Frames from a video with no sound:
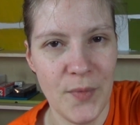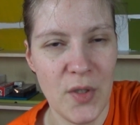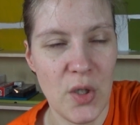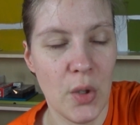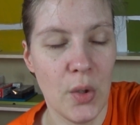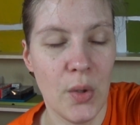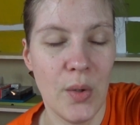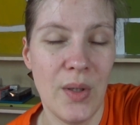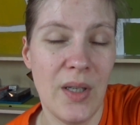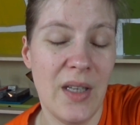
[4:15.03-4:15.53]

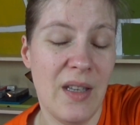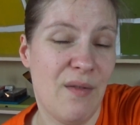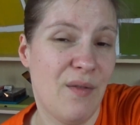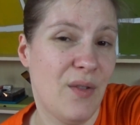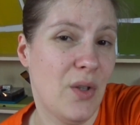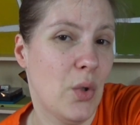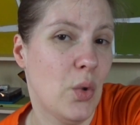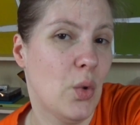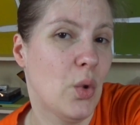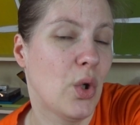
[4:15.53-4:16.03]
So
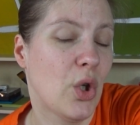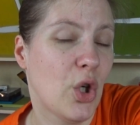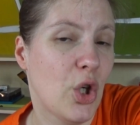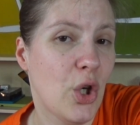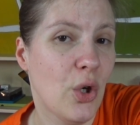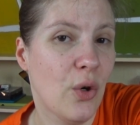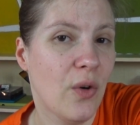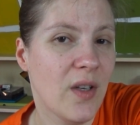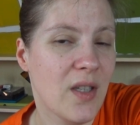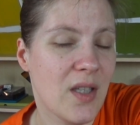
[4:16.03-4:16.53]
if you are
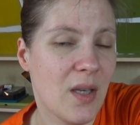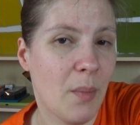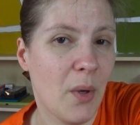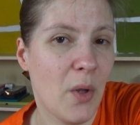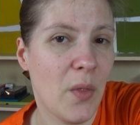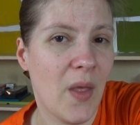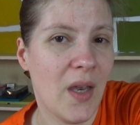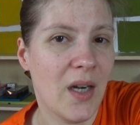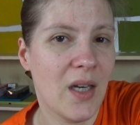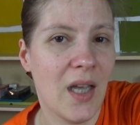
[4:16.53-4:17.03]
curious
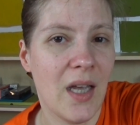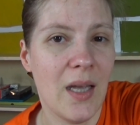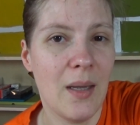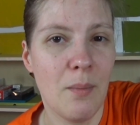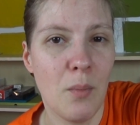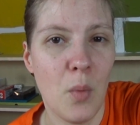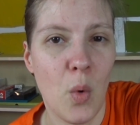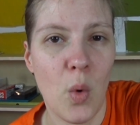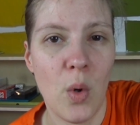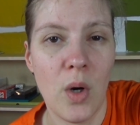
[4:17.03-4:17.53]
about that
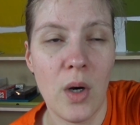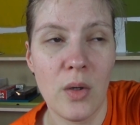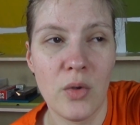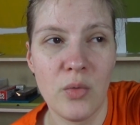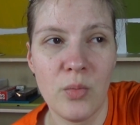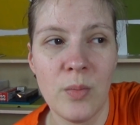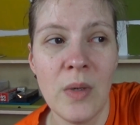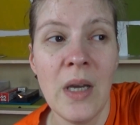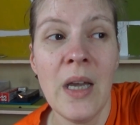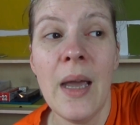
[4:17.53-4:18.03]
game
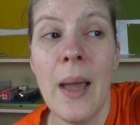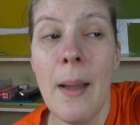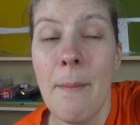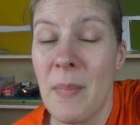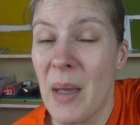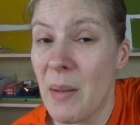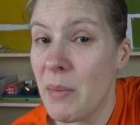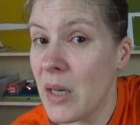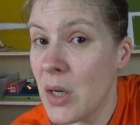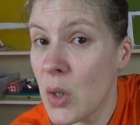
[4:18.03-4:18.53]
or
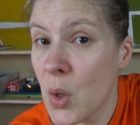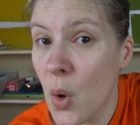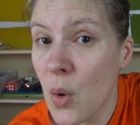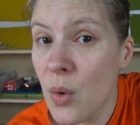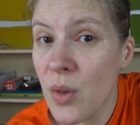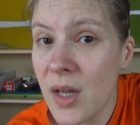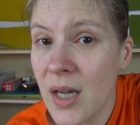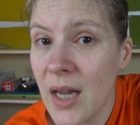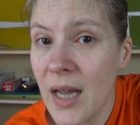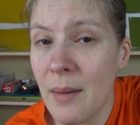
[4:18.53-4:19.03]
maybe
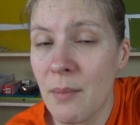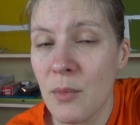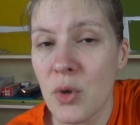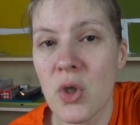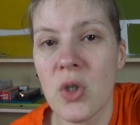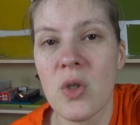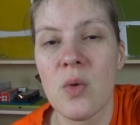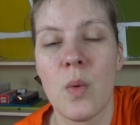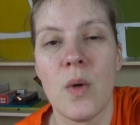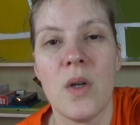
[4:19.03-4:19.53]
know the game and
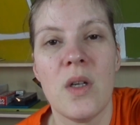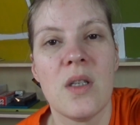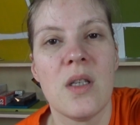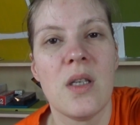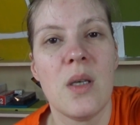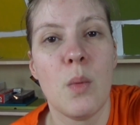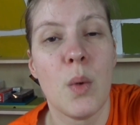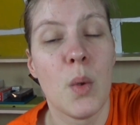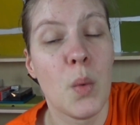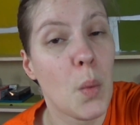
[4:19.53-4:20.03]
just want to
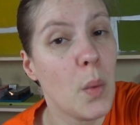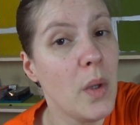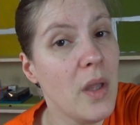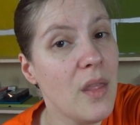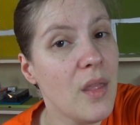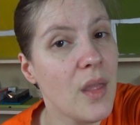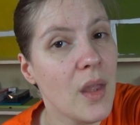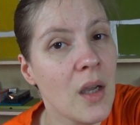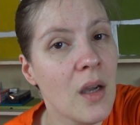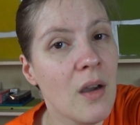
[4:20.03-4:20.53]
see what
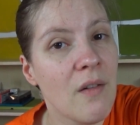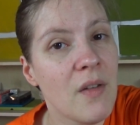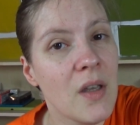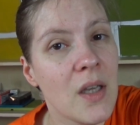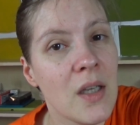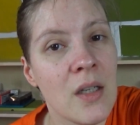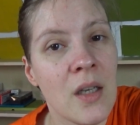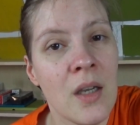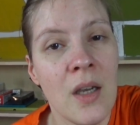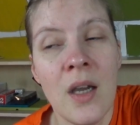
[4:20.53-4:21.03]
we think of
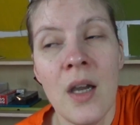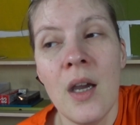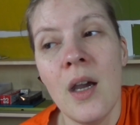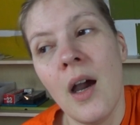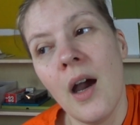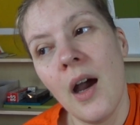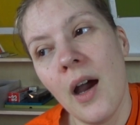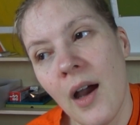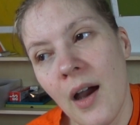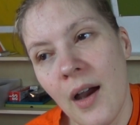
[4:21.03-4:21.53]
it,
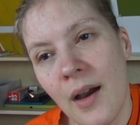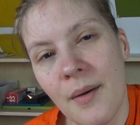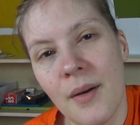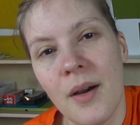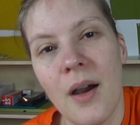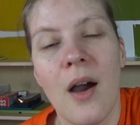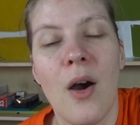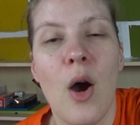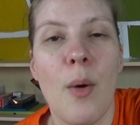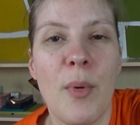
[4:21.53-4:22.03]
uh,
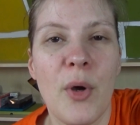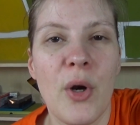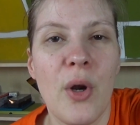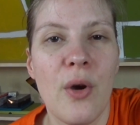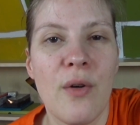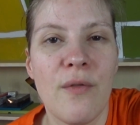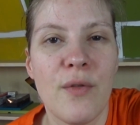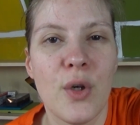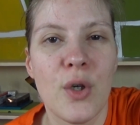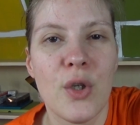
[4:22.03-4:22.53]
hop on
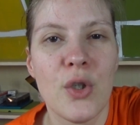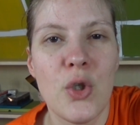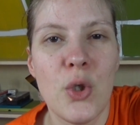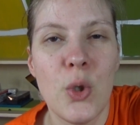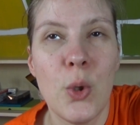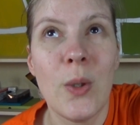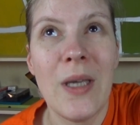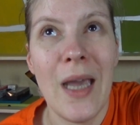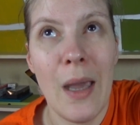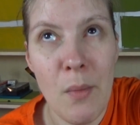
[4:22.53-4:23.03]
over
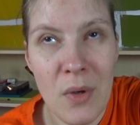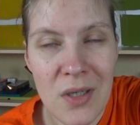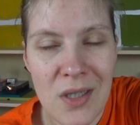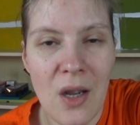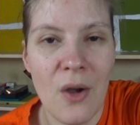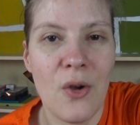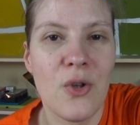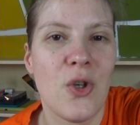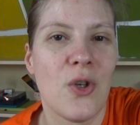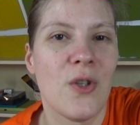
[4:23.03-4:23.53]
to Gamers
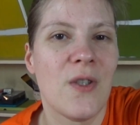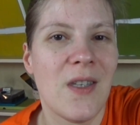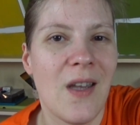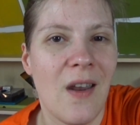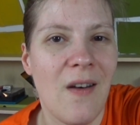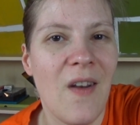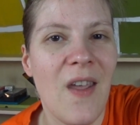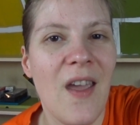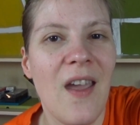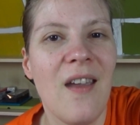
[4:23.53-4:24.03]
Couch on
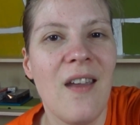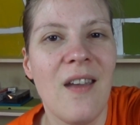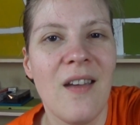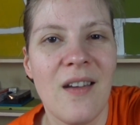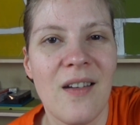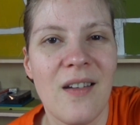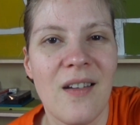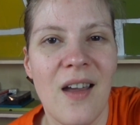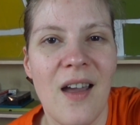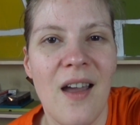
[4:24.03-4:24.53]
Sunday
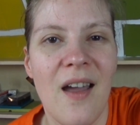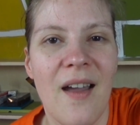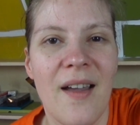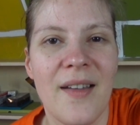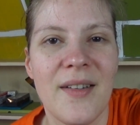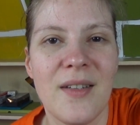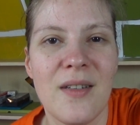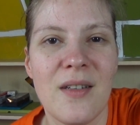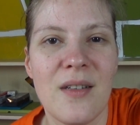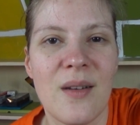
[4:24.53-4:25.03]

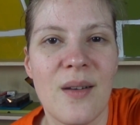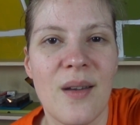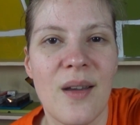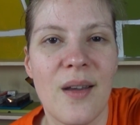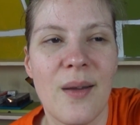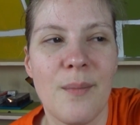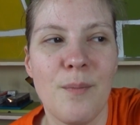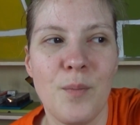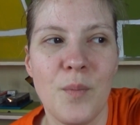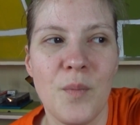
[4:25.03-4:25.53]
and
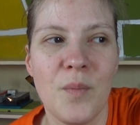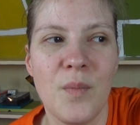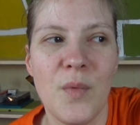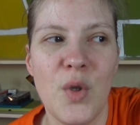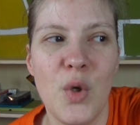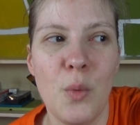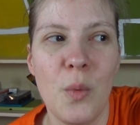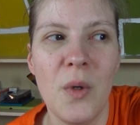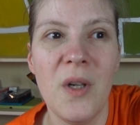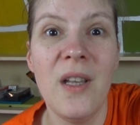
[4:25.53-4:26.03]
uh,
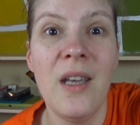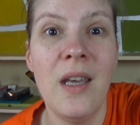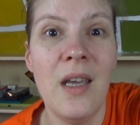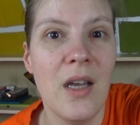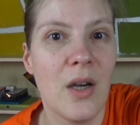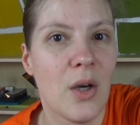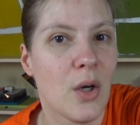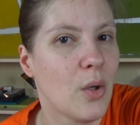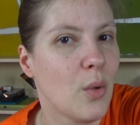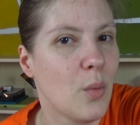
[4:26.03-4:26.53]
you will
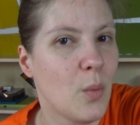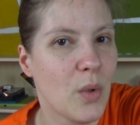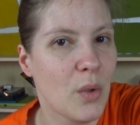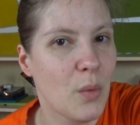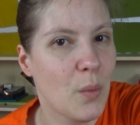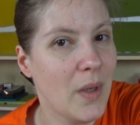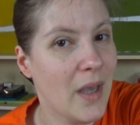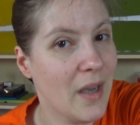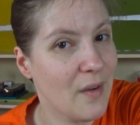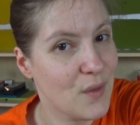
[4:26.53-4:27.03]
hear
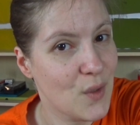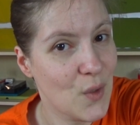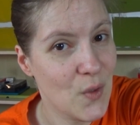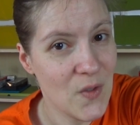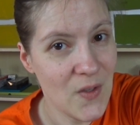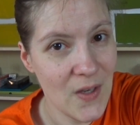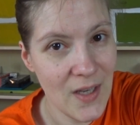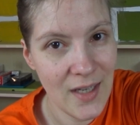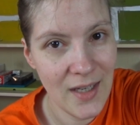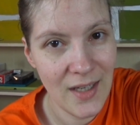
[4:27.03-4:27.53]
what we have to
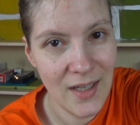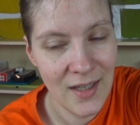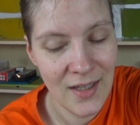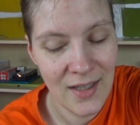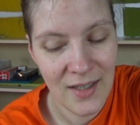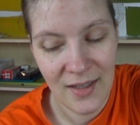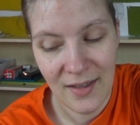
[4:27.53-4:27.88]
say.